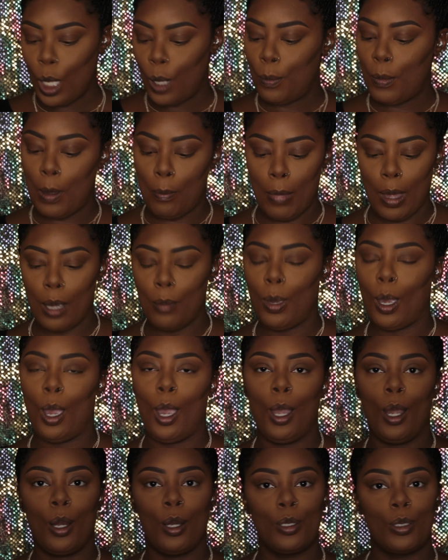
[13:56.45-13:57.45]
my baby
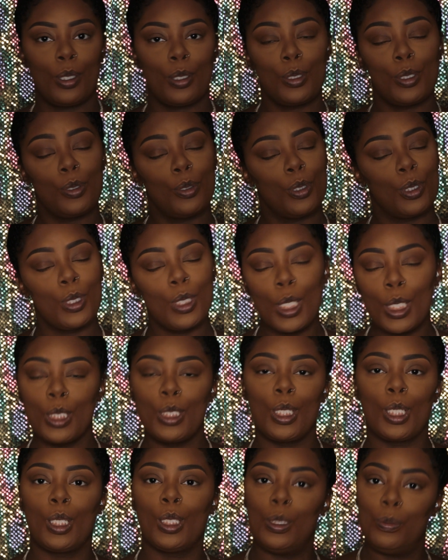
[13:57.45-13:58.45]
hairs are
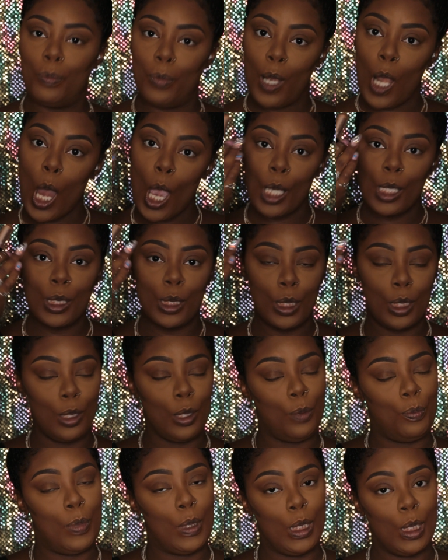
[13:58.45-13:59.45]
strategically placed in
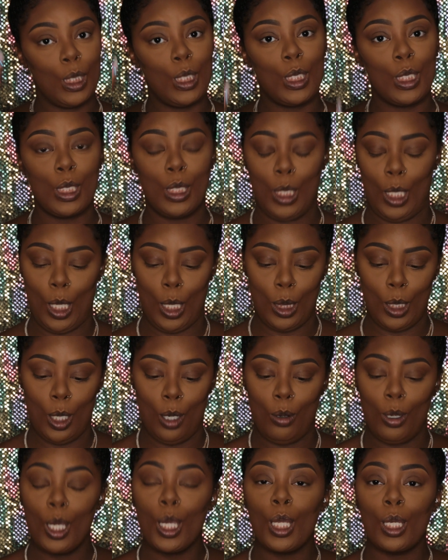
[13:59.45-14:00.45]
the position that
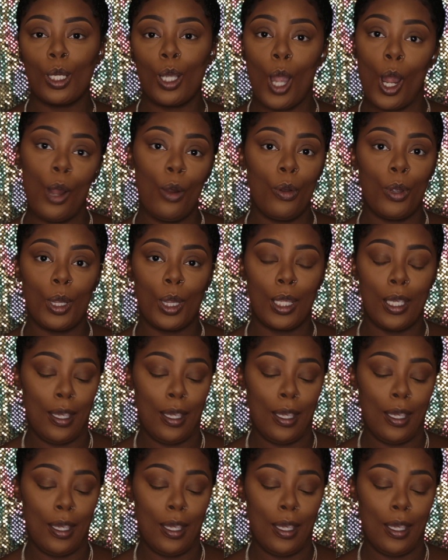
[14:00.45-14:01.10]
they're in currently,